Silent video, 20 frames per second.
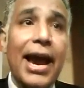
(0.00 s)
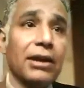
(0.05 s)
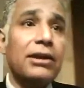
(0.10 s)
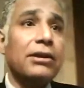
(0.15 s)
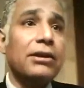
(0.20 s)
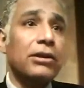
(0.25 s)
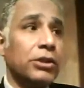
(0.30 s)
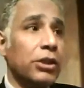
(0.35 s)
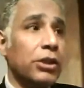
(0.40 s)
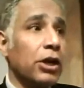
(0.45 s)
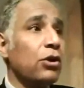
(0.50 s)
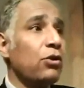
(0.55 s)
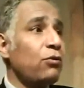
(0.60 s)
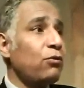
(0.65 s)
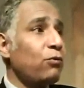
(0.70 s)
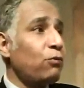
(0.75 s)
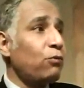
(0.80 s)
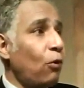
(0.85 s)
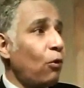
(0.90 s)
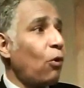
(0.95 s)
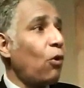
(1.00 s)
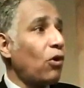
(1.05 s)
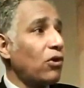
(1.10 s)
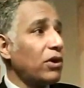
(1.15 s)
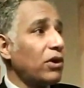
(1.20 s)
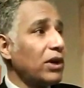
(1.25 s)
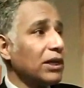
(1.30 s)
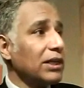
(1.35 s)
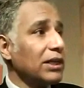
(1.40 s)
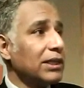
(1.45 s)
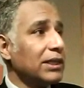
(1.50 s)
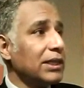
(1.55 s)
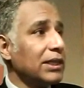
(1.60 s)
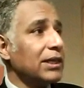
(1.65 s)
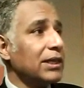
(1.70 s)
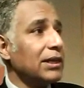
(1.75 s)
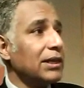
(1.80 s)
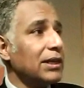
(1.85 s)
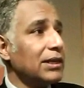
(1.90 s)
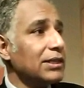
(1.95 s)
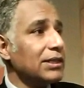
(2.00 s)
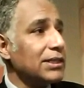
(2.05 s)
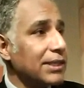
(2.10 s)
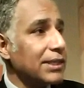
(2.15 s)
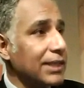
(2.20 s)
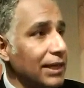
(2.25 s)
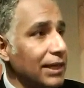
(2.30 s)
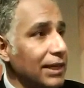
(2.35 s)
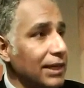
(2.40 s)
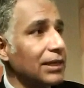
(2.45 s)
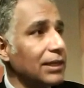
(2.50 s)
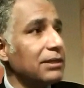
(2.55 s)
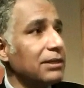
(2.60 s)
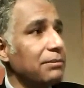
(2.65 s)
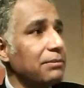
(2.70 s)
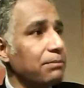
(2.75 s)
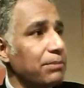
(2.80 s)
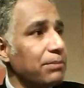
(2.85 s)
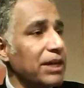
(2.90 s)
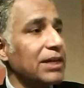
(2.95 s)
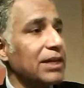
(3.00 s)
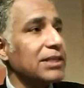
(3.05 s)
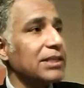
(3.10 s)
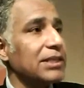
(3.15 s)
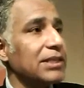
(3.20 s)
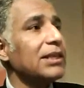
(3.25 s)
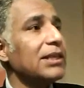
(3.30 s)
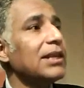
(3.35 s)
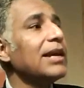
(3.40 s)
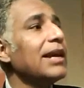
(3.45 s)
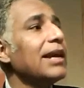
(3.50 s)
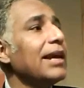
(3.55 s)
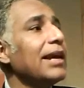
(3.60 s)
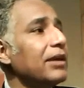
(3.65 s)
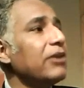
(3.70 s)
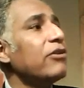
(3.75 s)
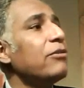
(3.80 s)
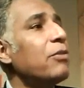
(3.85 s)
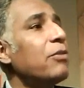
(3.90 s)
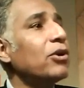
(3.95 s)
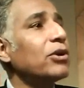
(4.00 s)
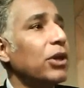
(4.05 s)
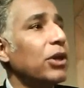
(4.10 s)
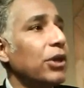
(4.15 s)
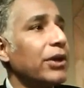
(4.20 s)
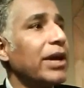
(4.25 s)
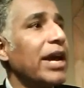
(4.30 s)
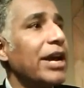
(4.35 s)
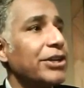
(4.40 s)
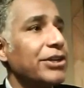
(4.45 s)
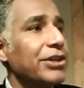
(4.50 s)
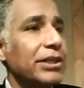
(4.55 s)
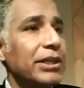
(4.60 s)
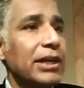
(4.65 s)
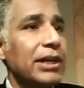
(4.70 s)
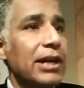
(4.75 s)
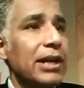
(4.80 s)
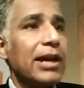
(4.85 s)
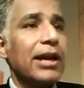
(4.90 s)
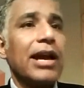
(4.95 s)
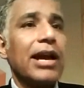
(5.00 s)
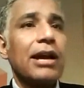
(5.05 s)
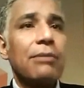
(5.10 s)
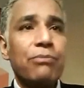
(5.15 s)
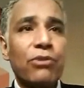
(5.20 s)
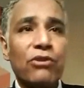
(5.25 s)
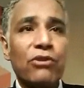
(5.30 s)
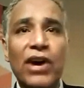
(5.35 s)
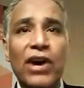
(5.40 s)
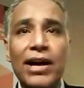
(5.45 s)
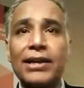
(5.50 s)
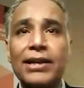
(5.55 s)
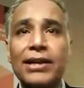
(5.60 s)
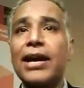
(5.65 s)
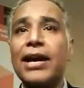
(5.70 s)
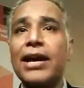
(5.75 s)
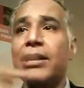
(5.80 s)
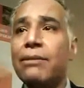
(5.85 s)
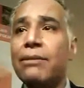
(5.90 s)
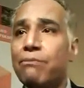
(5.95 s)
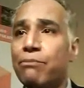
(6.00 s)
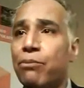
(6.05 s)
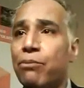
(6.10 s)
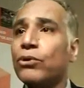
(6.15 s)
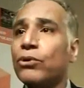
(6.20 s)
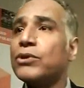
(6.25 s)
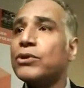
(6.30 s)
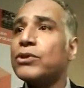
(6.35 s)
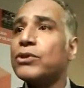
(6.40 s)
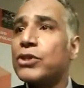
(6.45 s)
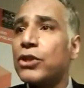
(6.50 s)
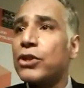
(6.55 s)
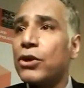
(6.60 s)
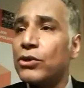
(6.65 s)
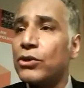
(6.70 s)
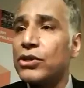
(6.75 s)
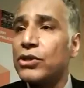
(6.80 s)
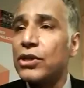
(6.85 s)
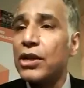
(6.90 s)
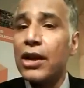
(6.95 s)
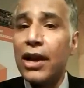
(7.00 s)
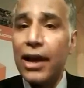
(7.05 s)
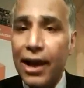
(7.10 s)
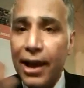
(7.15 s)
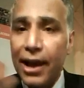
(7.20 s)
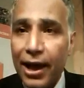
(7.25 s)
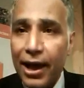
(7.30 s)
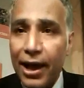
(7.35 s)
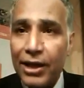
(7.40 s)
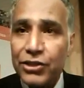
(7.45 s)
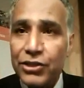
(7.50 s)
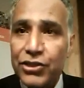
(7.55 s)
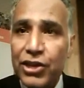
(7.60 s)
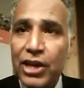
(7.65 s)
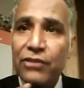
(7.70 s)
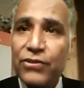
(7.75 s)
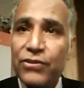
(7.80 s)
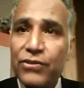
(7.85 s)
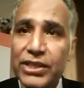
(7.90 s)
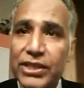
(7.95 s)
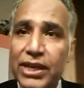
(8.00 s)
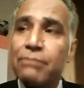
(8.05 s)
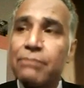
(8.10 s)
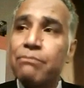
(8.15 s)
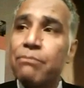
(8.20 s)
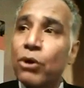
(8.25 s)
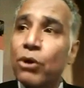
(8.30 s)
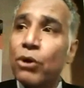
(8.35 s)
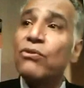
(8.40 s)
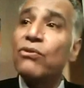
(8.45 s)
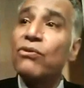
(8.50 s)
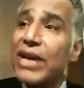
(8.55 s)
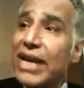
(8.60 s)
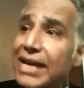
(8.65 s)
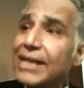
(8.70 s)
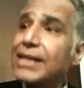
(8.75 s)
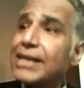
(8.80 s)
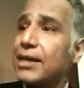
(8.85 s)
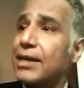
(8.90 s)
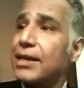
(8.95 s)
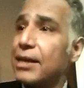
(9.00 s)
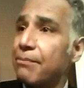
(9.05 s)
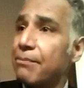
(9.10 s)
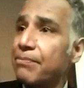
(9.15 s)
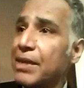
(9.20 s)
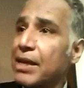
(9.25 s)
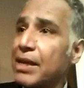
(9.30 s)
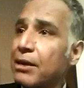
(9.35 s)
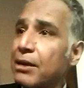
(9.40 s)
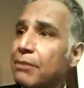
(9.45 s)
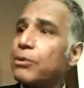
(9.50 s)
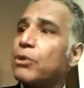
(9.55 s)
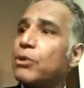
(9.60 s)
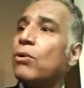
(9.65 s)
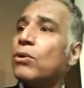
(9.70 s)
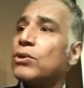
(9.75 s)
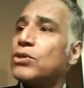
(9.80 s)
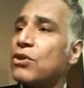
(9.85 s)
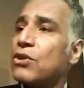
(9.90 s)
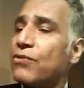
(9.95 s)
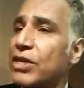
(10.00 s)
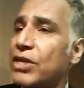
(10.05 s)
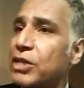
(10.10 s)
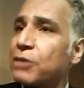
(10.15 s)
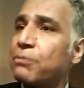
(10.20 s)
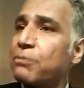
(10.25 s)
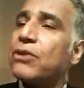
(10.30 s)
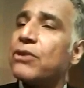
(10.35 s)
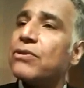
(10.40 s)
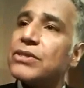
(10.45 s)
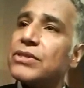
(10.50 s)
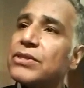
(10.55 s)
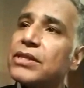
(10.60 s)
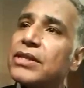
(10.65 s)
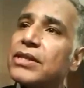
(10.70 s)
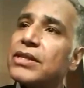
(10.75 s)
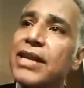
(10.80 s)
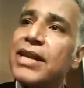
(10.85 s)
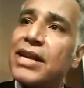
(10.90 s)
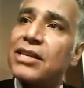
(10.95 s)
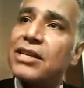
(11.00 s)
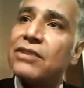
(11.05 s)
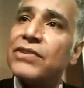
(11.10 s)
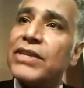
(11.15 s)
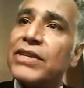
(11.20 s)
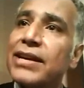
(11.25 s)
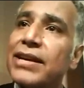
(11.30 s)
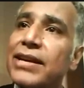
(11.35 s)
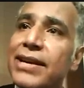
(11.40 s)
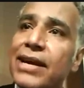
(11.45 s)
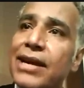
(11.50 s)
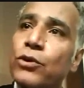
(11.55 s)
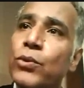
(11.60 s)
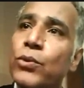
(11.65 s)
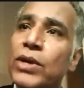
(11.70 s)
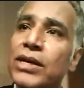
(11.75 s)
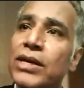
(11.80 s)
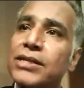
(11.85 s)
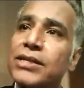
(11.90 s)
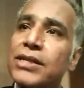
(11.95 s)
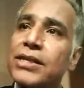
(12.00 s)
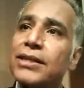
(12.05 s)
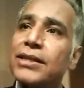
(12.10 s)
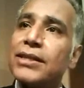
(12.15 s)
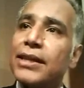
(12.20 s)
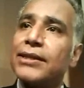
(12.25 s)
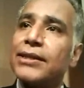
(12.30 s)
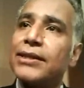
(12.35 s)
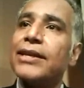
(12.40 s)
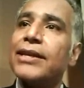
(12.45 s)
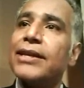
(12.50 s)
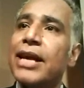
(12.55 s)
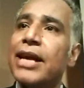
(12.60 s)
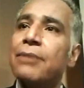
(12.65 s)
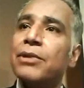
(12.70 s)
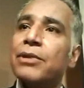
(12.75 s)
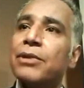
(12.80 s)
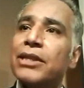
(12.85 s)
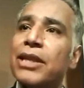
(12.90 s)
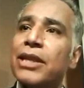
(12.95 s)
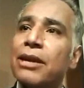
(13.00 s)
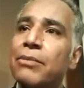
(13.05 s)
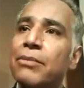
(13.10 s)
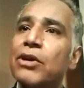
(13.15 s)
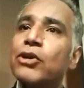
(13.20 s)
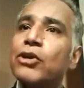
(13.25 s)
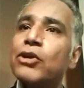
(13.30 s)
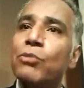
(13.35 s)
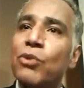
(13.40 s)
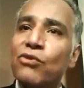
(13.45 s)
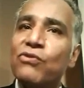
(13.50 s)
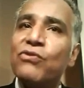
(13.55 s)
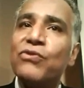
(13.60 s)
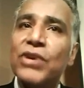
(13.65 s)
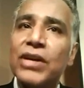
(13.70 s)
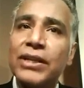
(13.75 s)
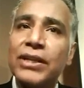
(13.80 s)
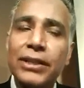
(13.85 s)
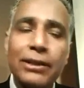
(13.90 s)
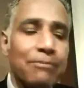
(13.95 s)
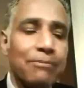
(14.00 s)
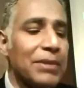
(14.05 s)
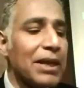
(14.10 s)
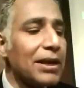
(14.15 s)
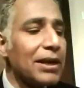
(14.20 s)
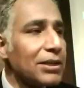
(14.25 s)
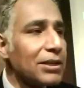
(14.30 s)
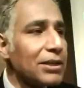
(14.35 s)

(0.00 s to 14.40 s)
And though for the skilled person in a remote location can provide an important source, as Jennifer said, both of income, but also of experience and connectivity and networks that can enable them to move further.